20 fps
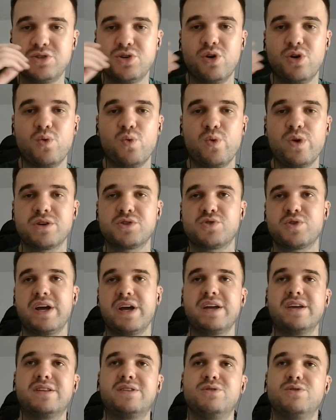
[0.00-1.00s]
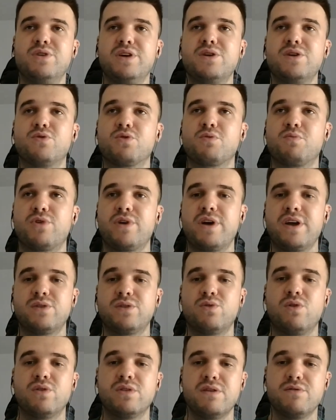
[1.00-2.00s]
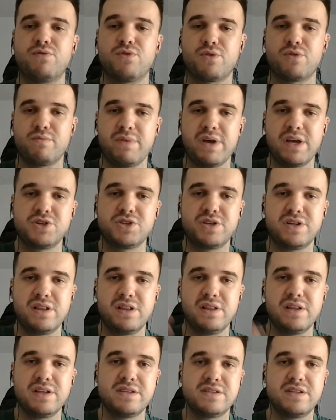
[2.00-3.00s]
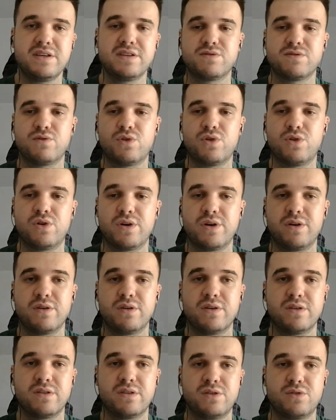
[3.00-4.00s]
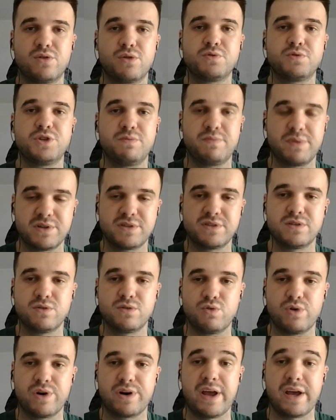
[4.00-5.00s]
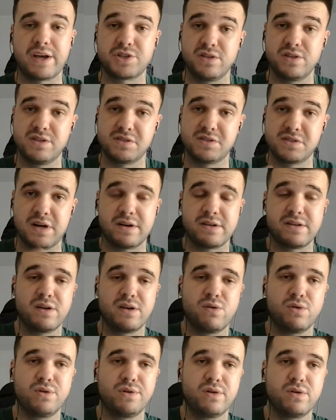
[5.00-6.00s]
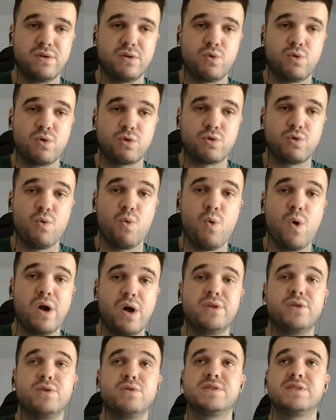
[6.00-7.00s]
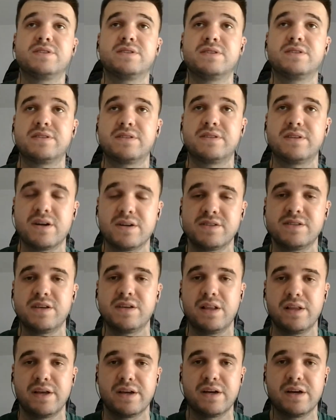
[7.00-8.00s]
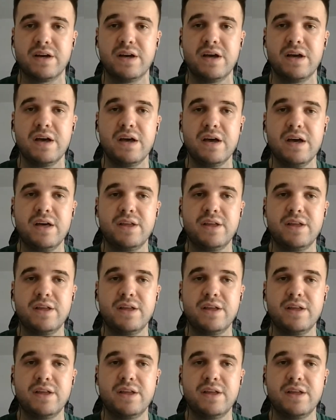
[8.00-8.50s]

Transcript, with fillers: So we are trying to incorporate all the information and listings for the dropshippers who are actually starting on who want to start selling